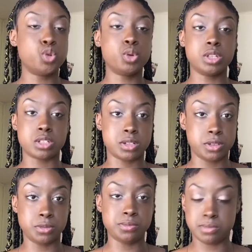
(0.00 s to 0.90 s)
Cool as
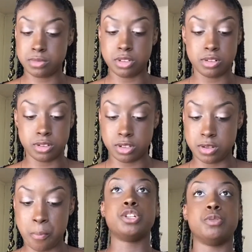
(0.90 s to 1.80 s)
hell,
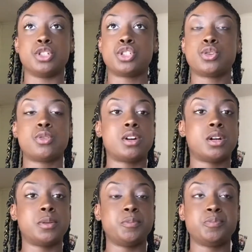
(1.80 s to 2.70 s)
literally. She was
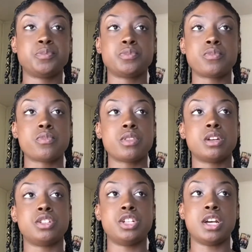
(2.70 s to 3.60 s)
short,
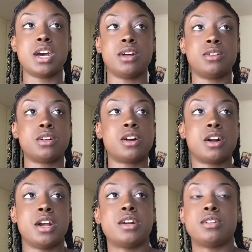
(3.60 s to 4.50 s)
she had
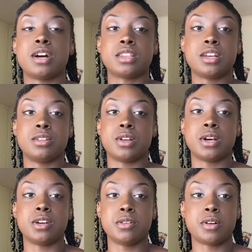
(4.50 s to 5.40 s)
her hair, I think,
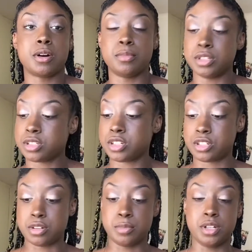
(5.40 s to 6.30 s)
like almost
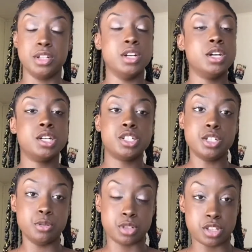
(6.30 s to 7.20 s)
touched her, but
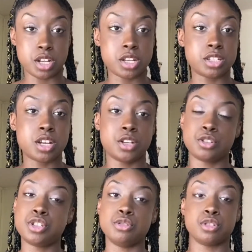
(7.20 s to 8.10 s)
she was thick as
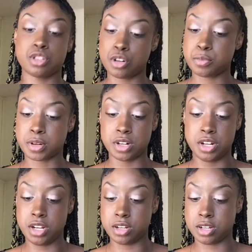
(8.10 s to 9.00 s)
hell. She was so
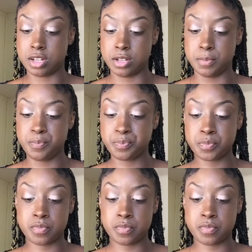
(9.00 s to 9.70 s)
pretty. Um,